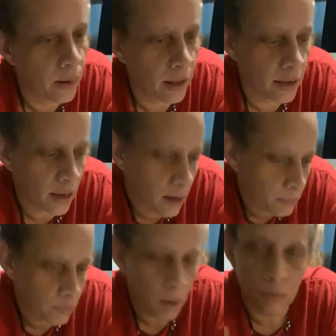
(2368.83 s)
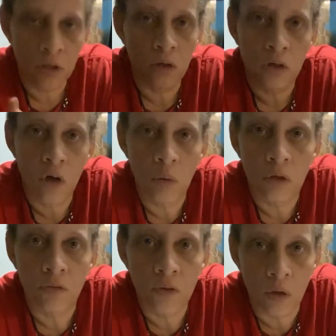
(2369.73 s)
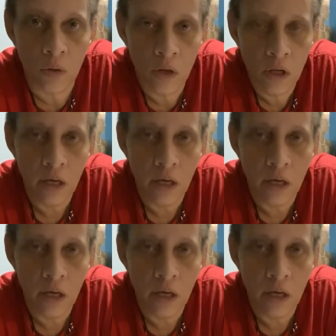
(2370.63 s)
and I'm just going to go with the flow.